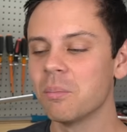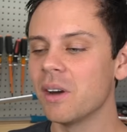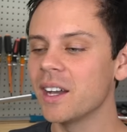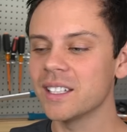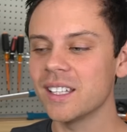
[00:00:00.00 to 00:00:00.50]

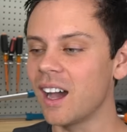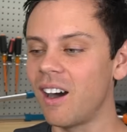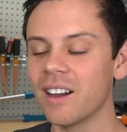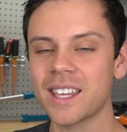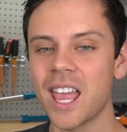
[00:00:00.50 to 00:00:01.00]
but
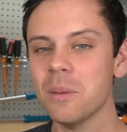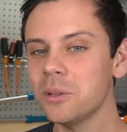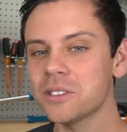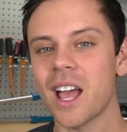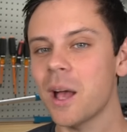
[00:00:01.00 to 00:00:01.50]
on
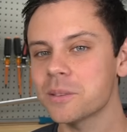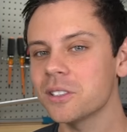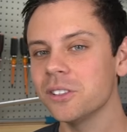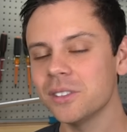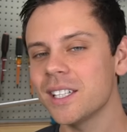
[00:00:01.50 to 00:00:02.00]
cables,
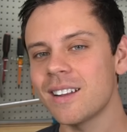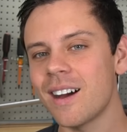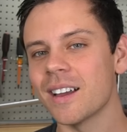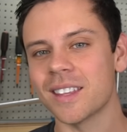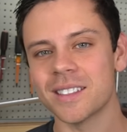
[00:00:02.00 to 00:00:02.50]
absolutely
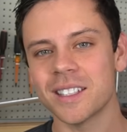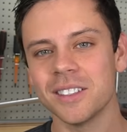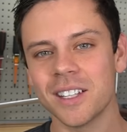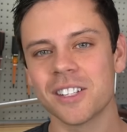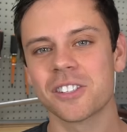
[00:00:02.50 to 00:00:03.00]
not. That's
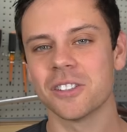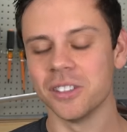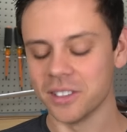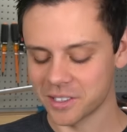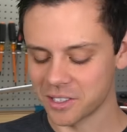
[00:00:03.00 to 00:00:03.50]
illogical.